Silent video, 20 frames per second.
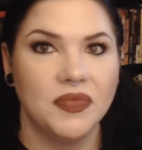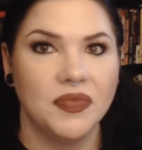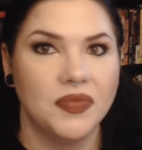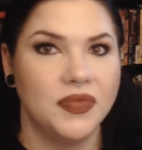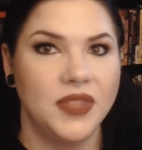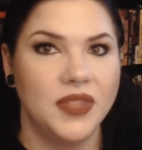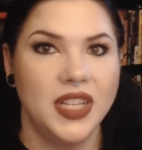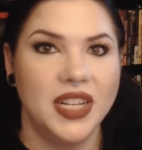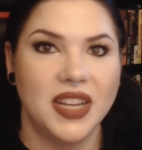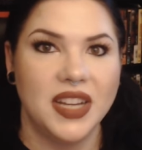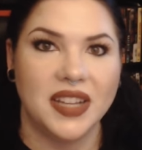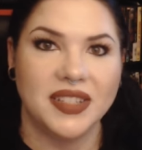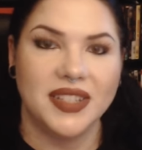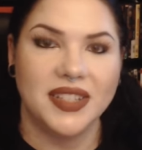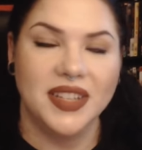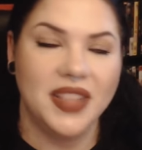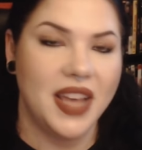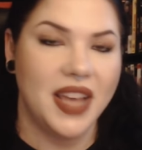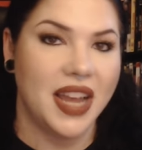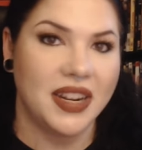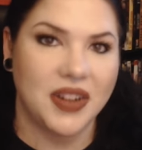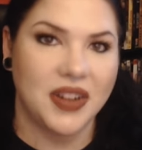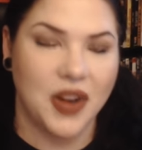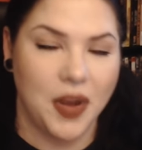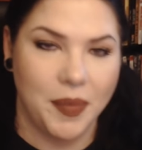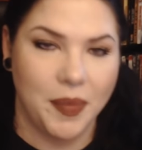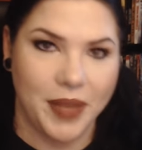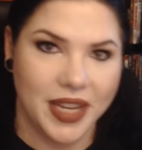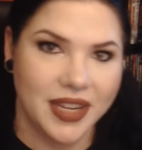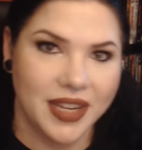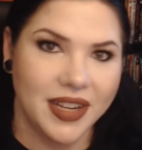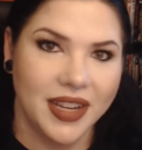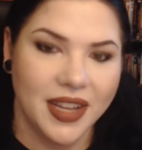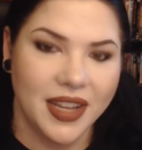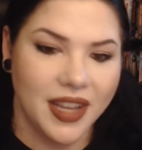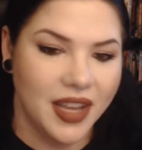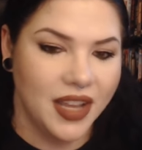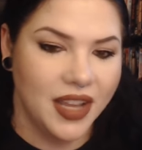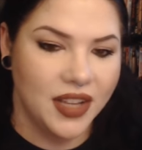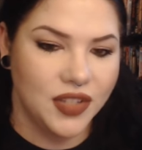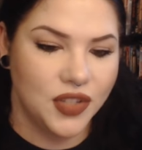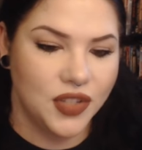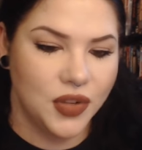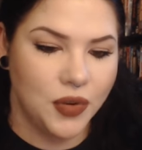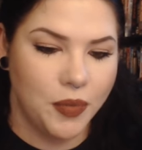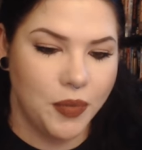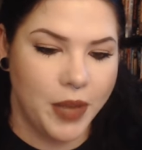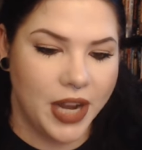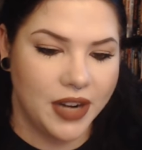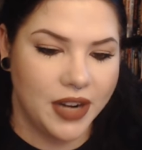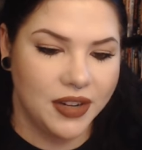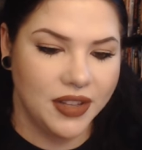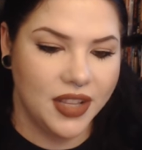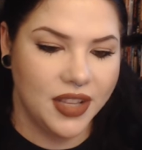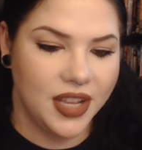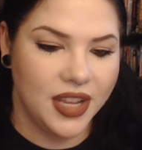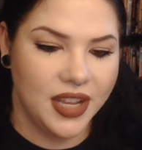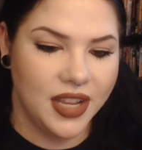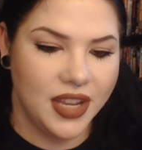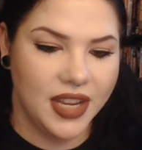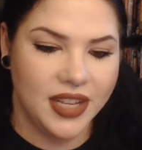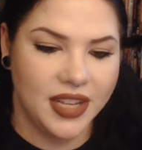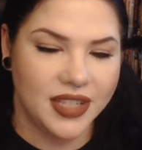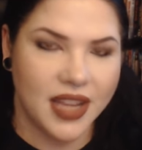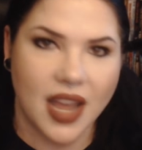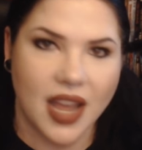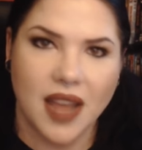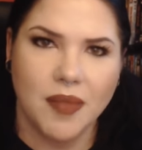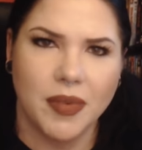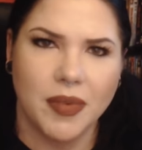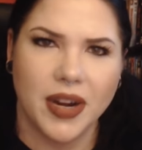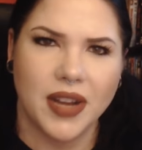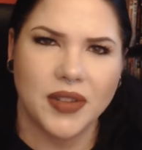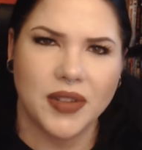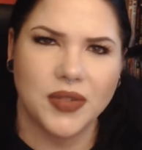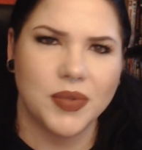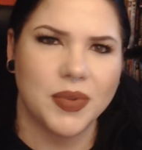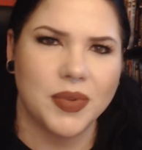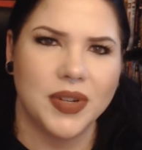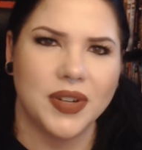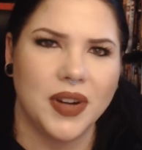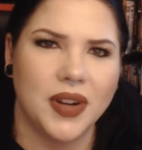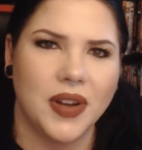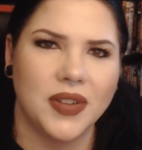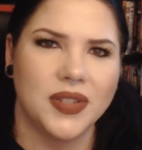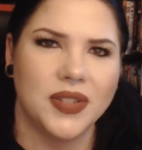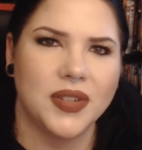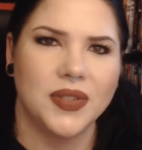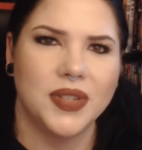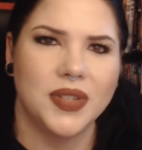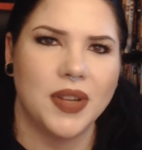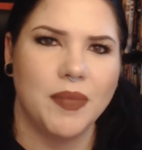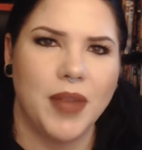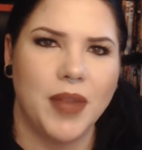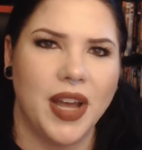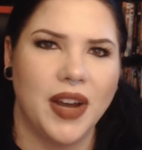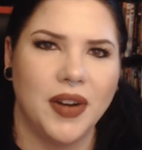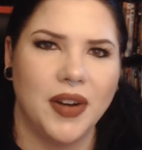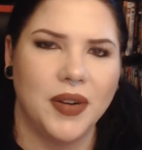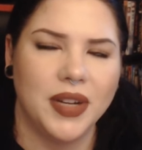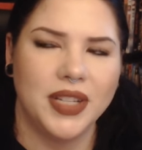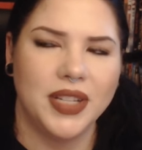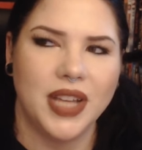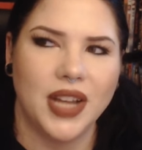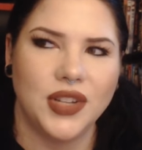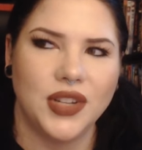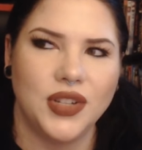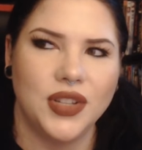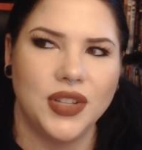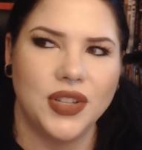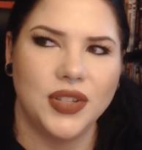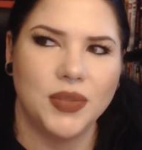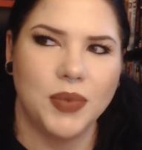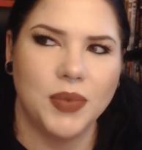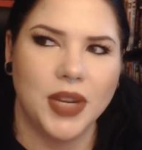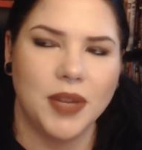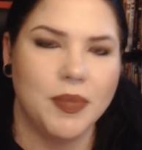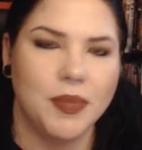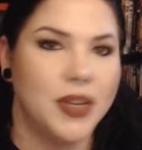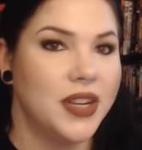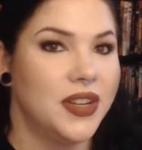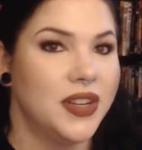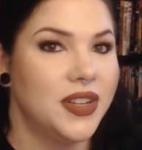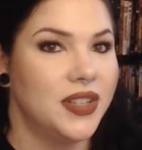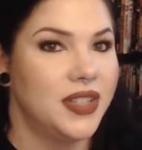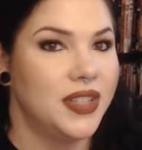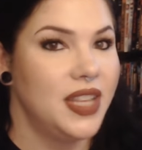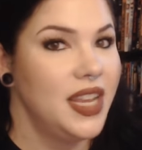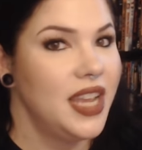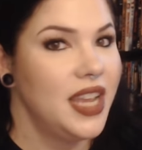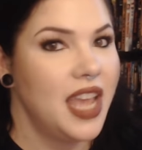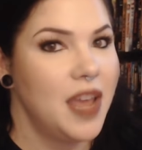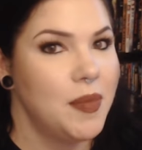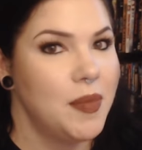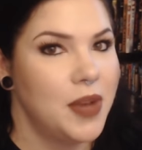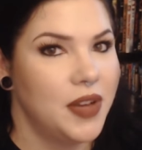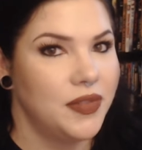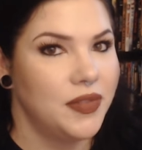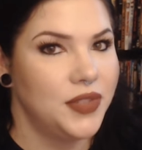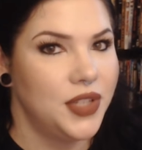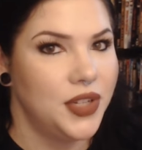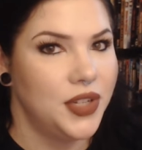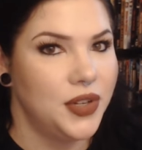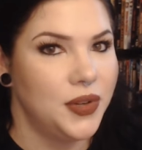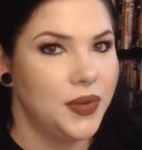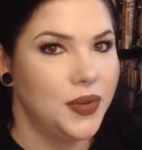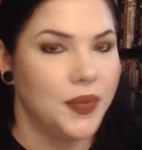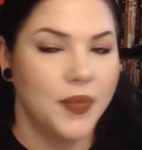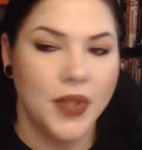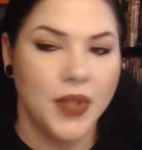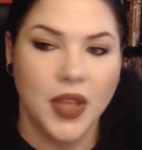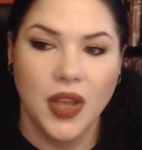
Did not see that coming. So apparently his eyebrows were also somehow attached to this wig because they came off too.